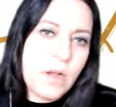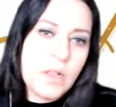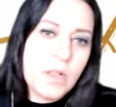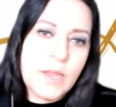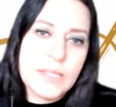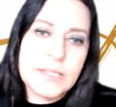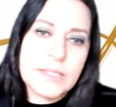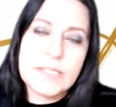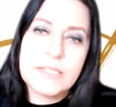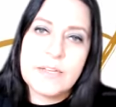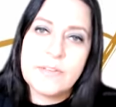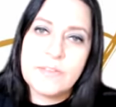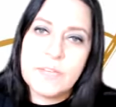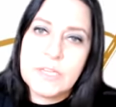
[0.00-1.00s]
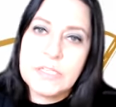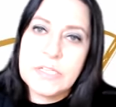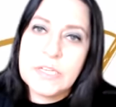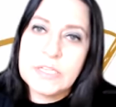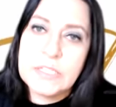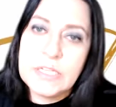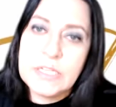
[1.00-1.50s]
client that definitely
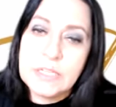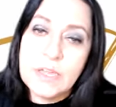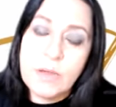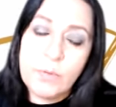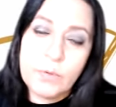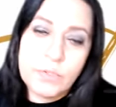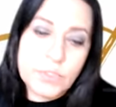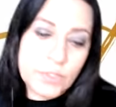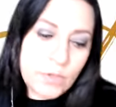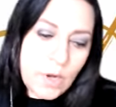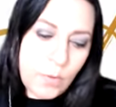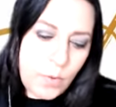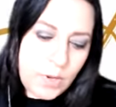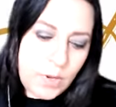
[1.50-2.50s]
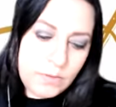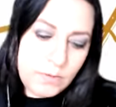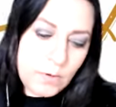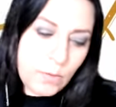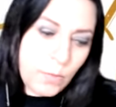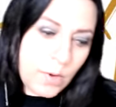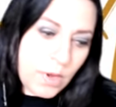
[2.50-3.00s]
does need that, which with,
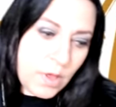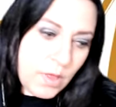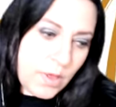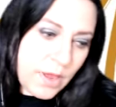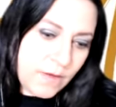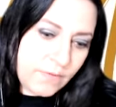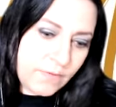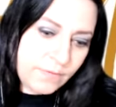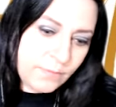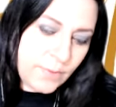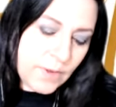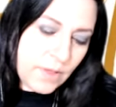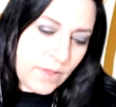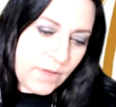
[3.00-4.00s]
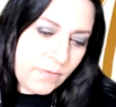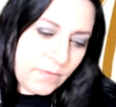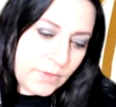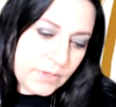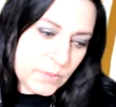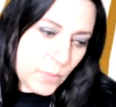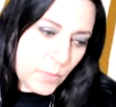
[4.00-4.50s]
we all have at
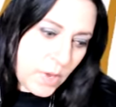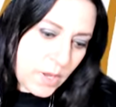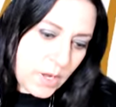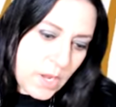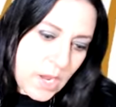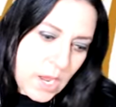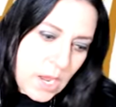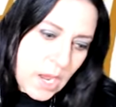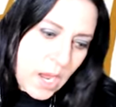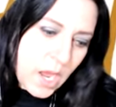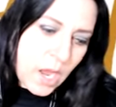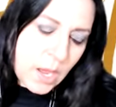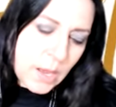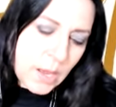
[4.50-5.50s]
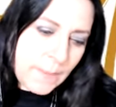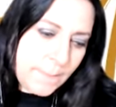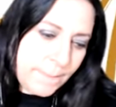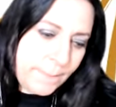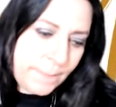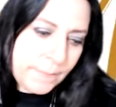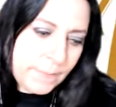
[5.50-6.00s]
least one.
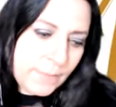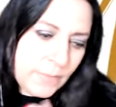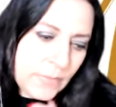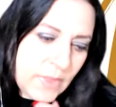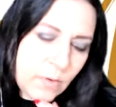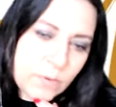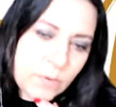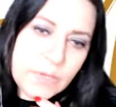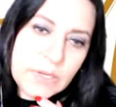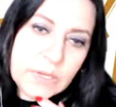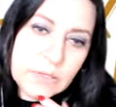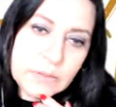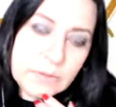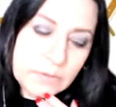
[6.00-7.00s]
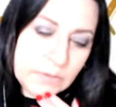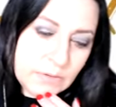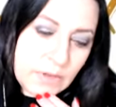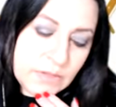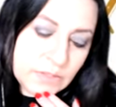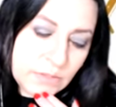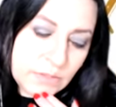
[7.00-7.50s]

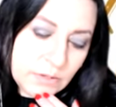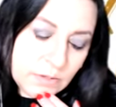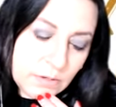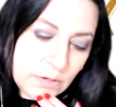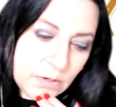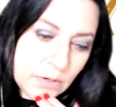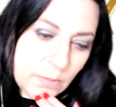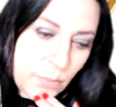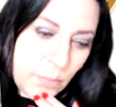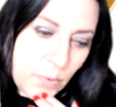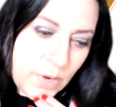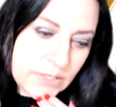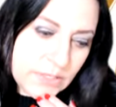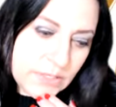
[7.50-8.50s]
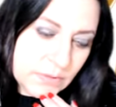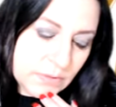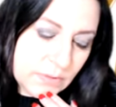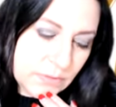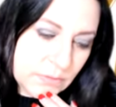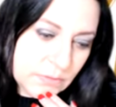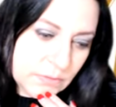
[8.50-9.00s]
That's a good point
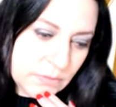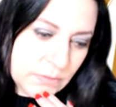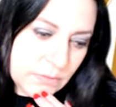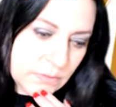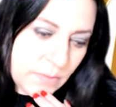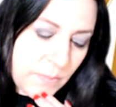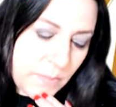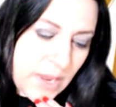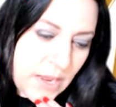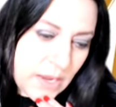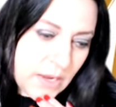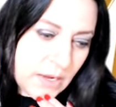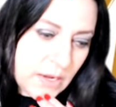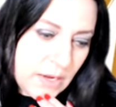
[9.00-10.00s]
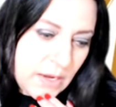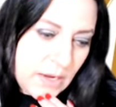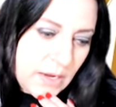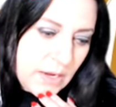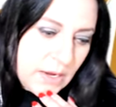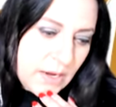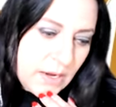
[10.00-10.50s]
to make.
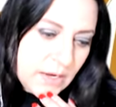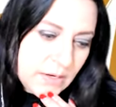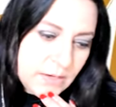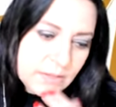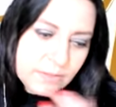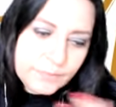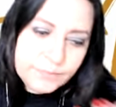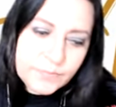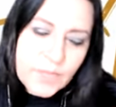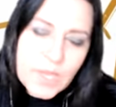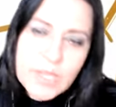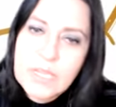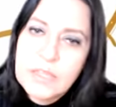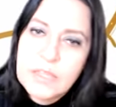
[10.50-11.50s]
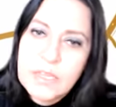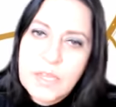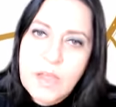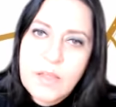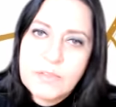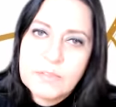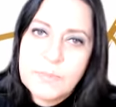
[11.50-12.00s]
Anything
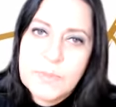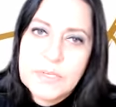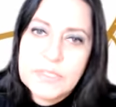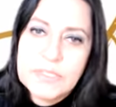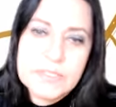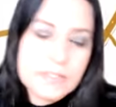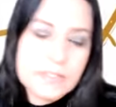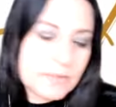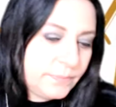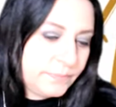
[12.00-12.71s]
else? Because